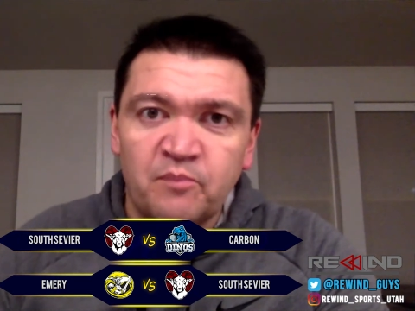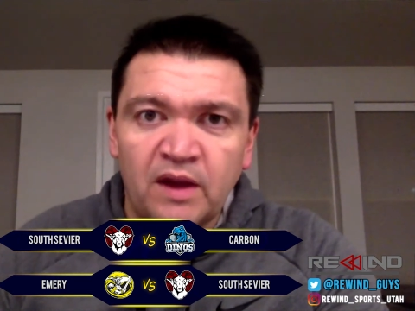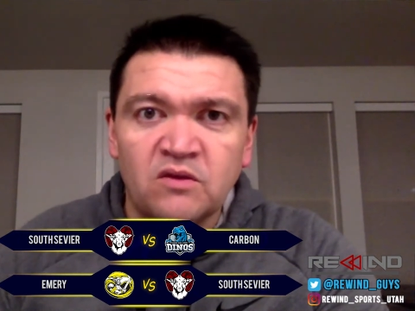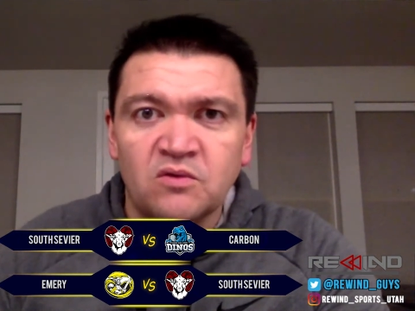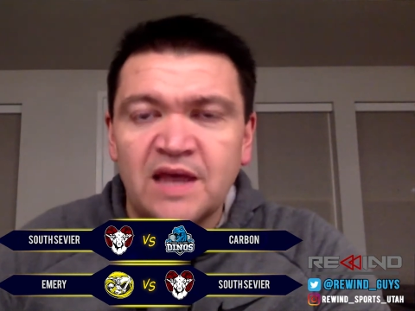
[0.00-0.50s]

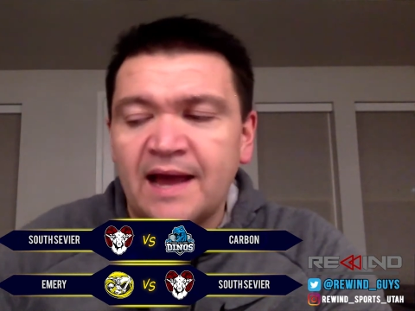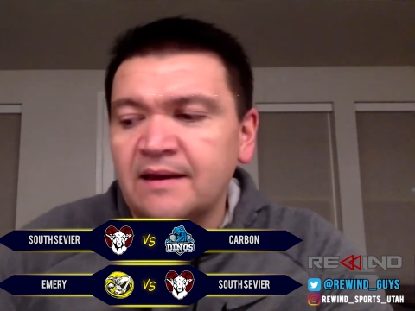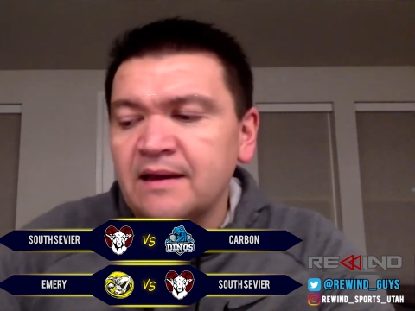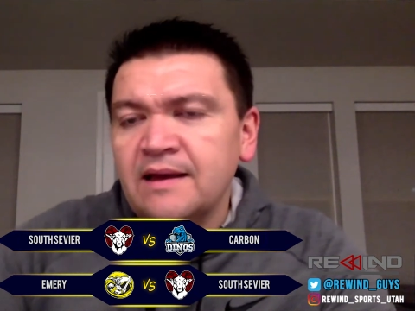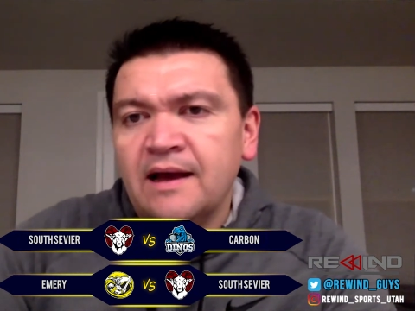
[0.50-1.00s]
Jeff Blank, their
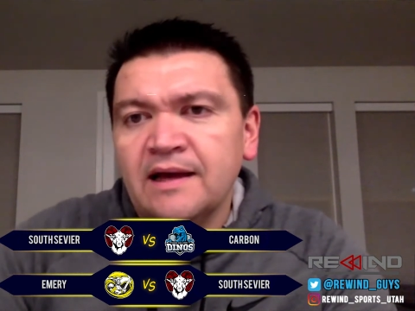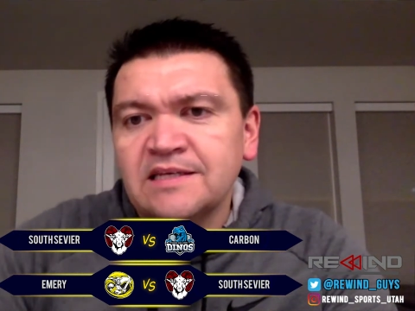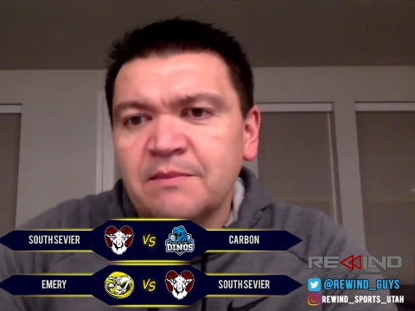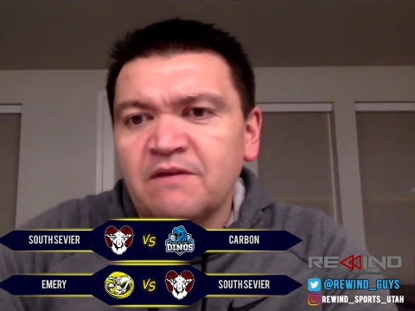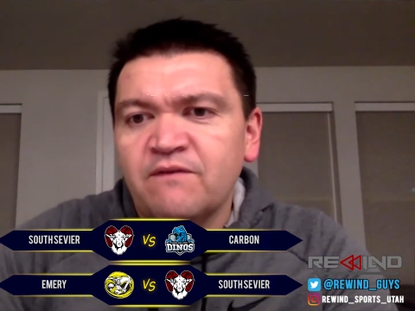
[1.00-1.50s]
dad,
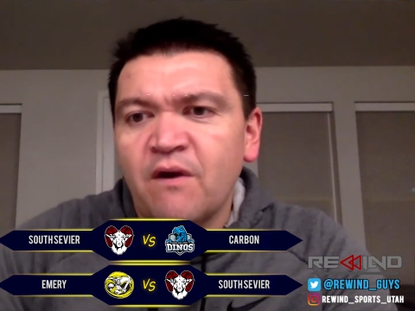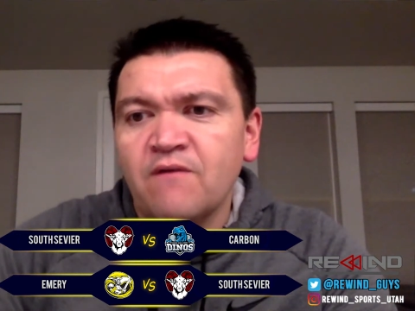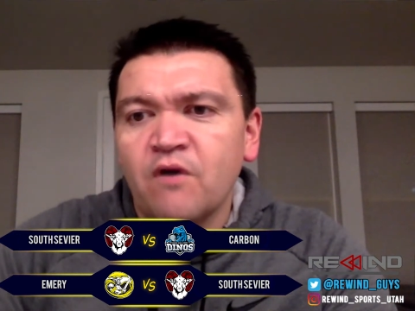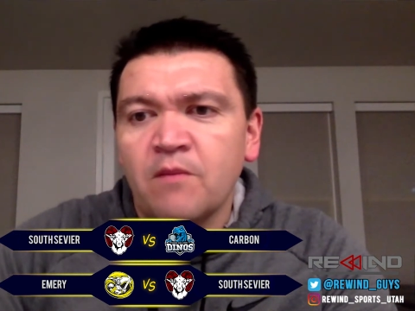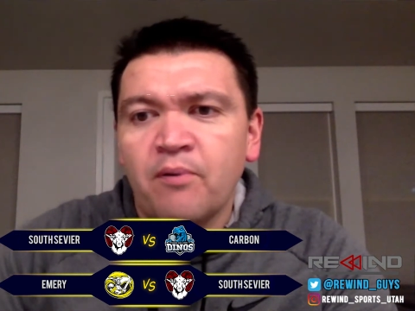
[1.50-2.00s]
he's got to be
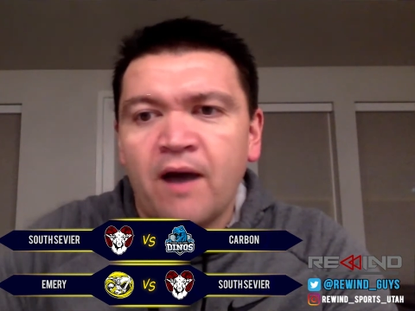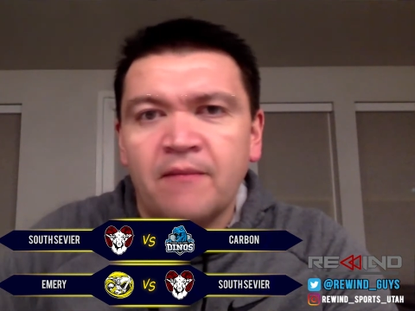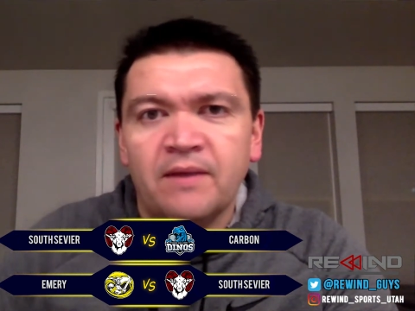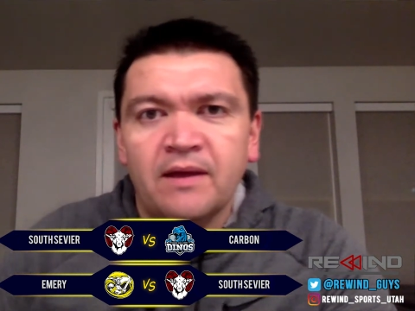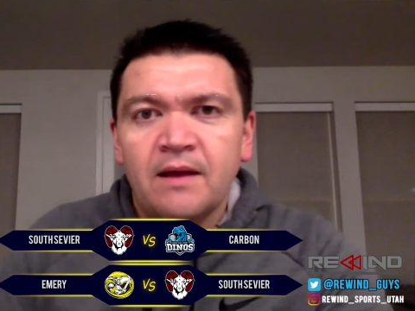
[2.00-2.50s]
very proud.